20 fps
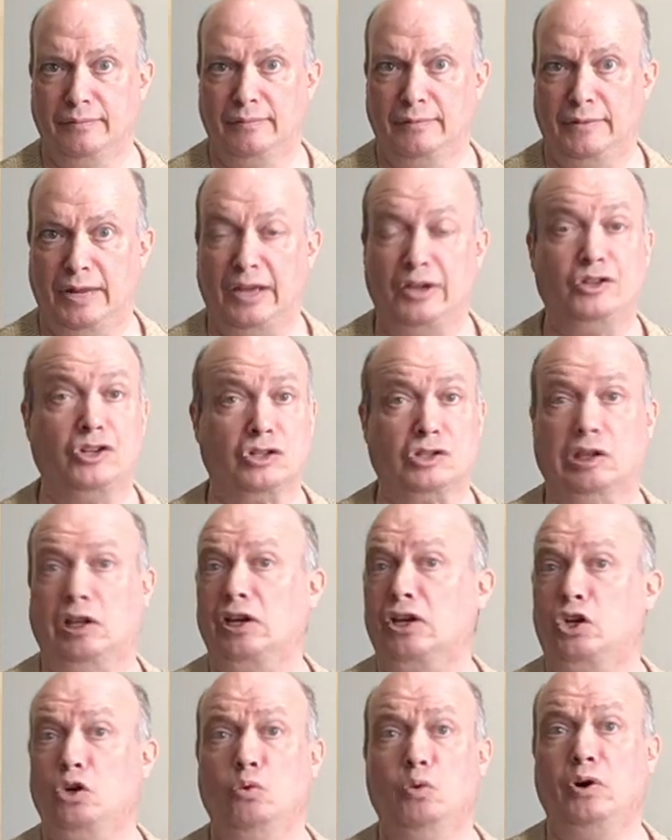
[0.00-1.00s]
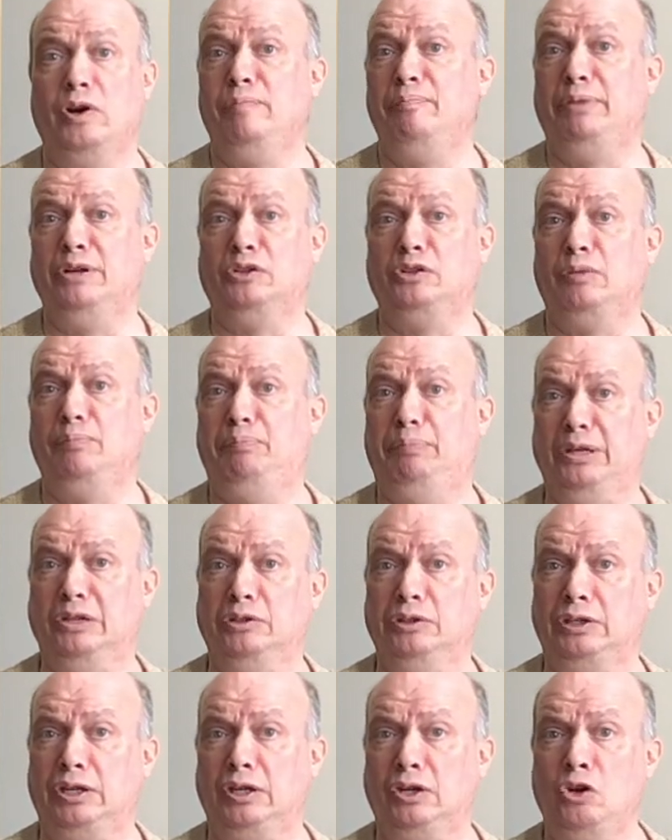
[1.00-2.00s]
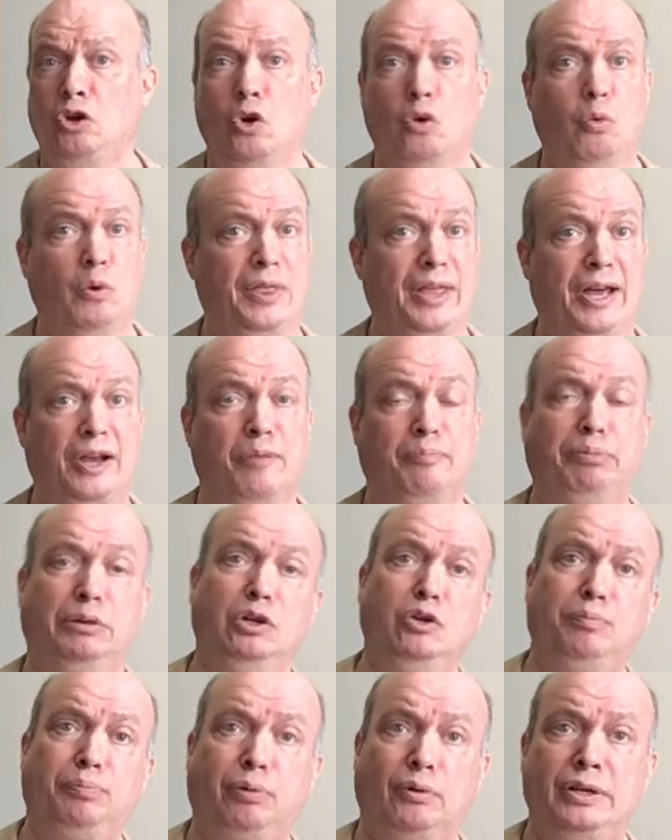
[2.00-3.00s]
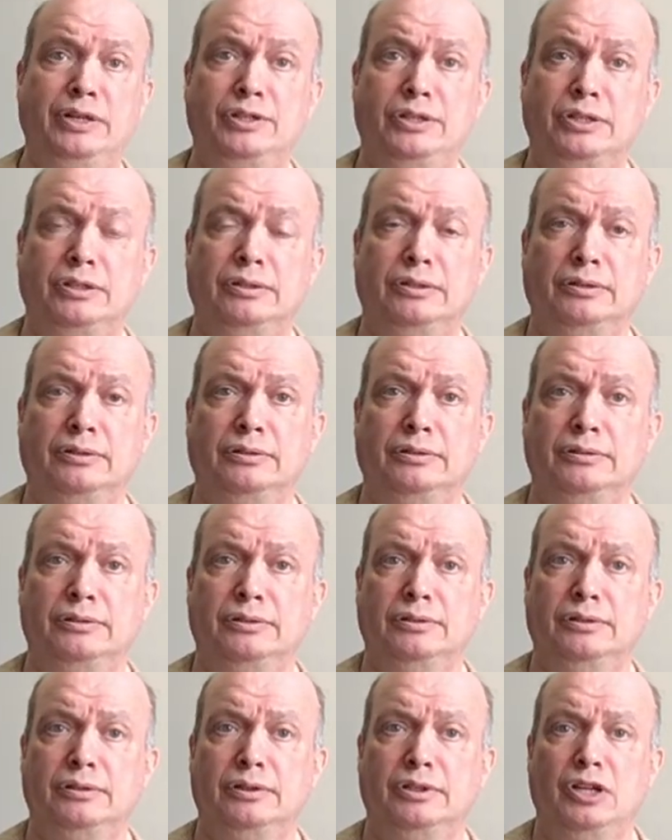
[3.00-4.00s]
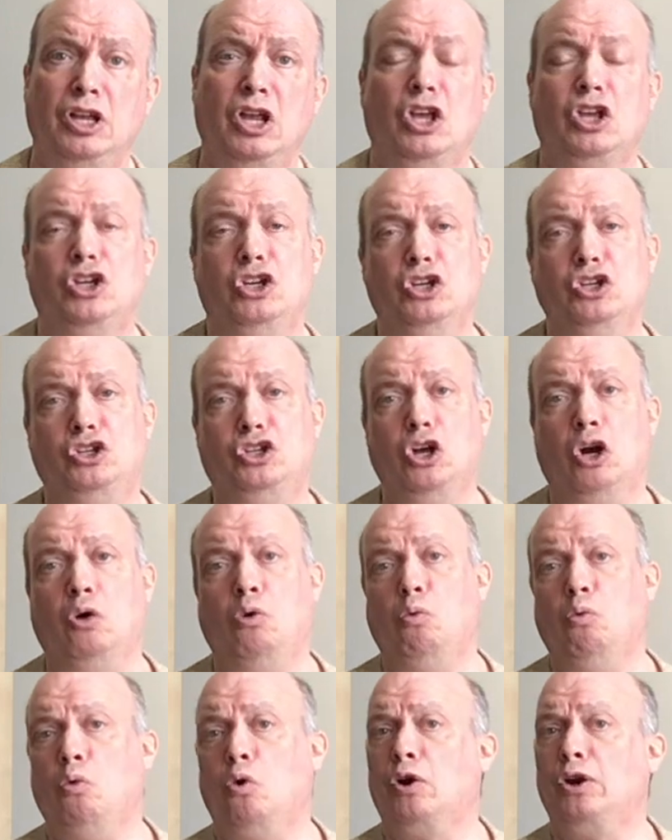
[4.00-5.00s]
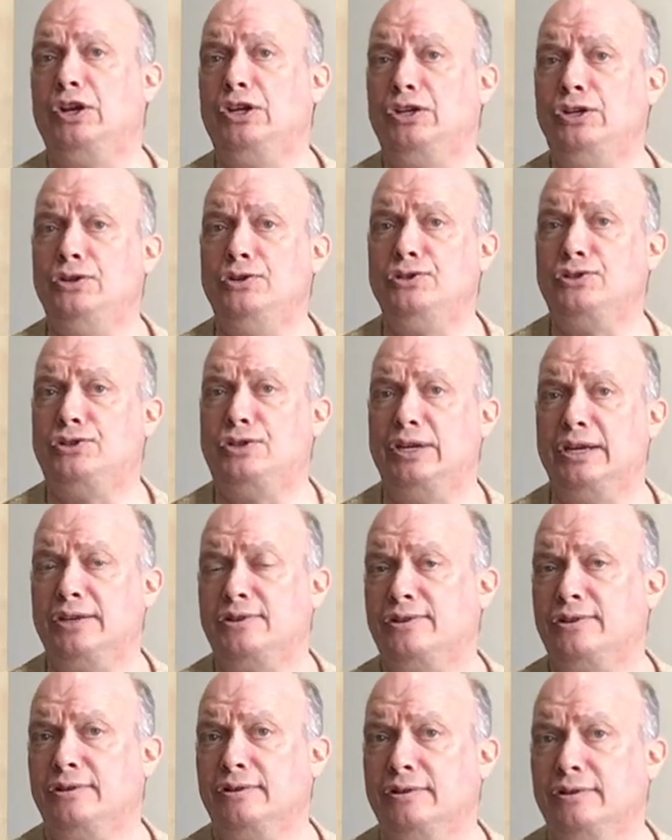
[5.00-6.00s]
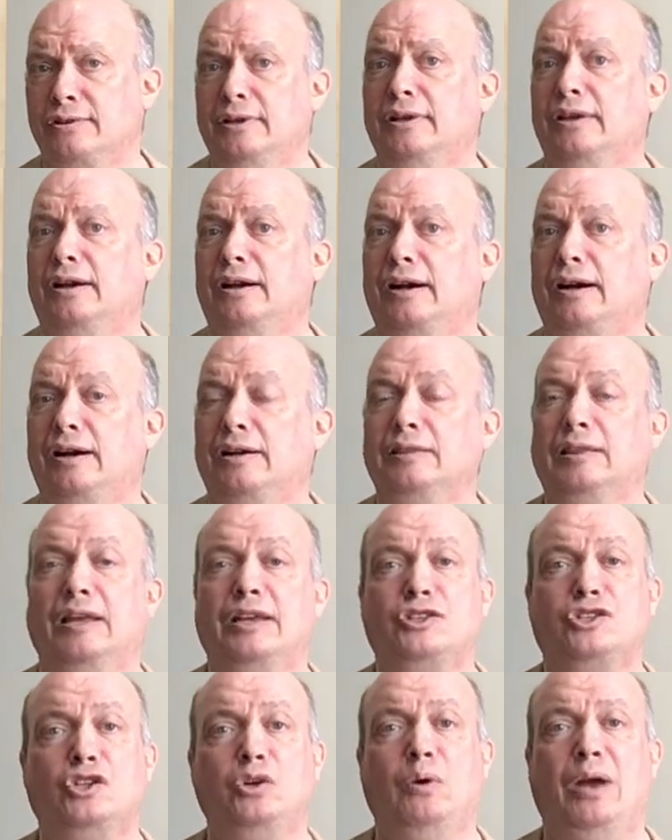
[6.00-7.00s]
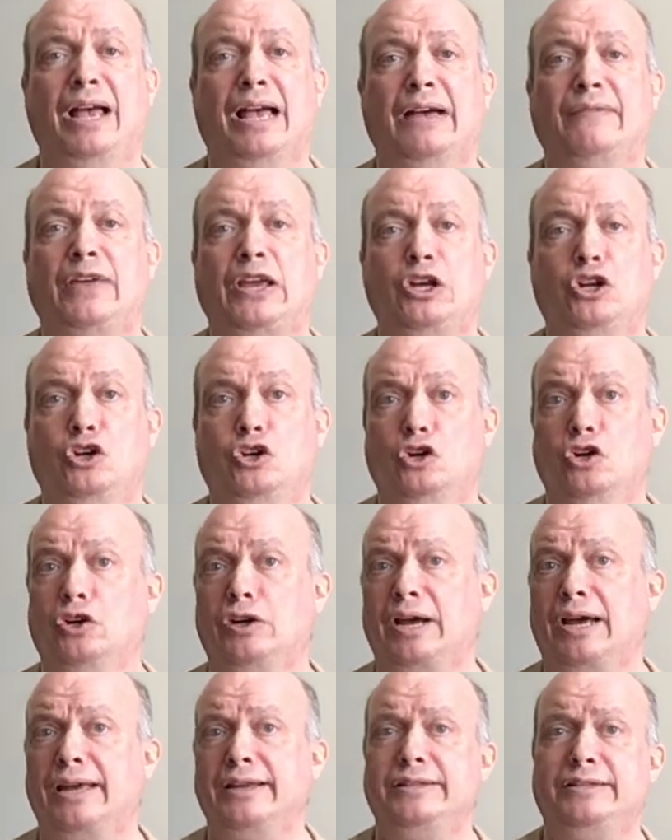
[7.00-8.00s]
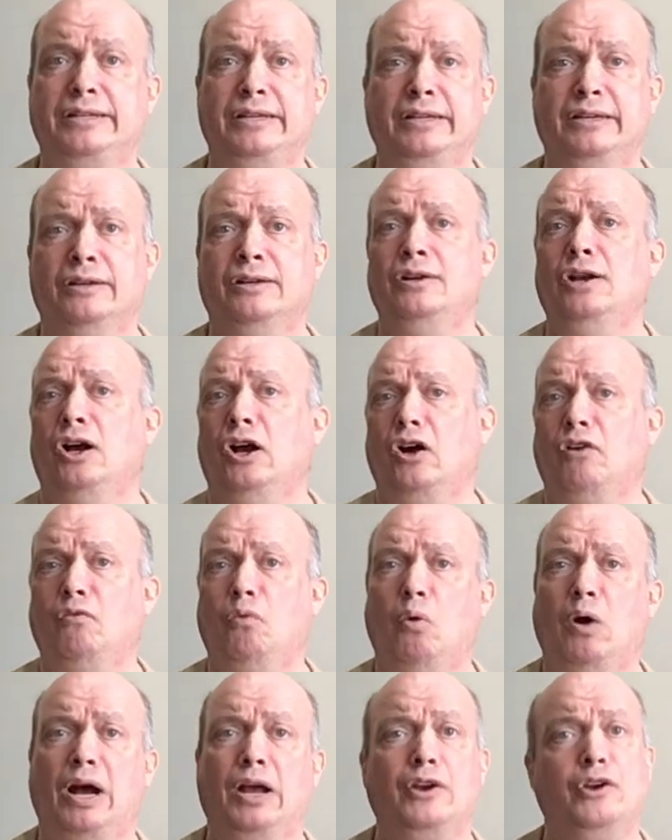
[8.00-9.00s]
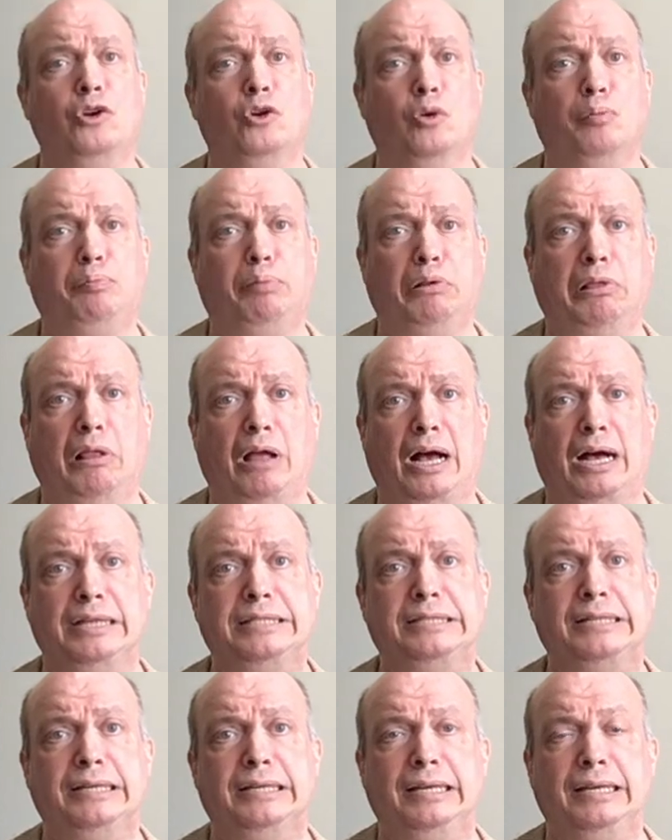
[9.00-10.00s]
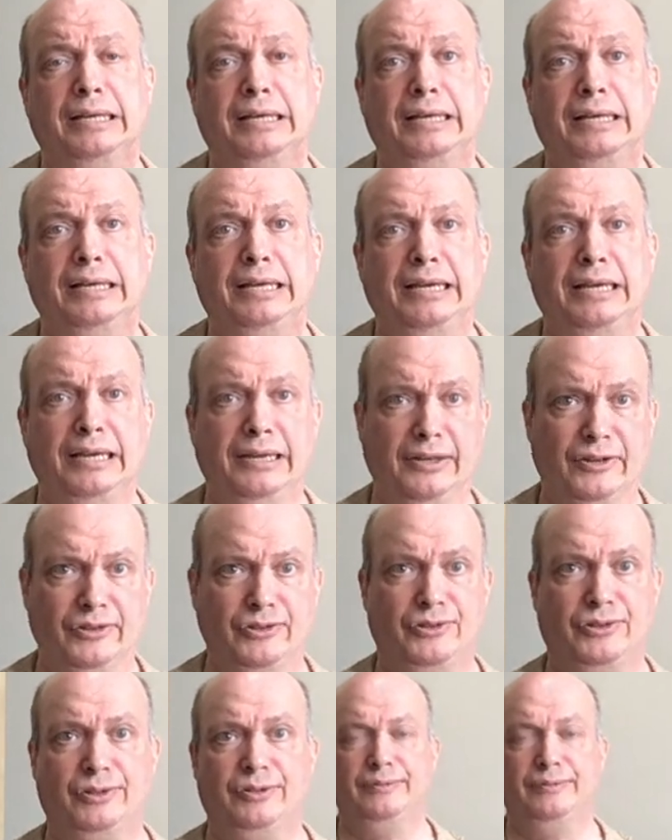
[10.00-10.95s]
And just like you wouldn't build a building without a blueprint, you don't want to use this unless you have a good idea of what your plot is.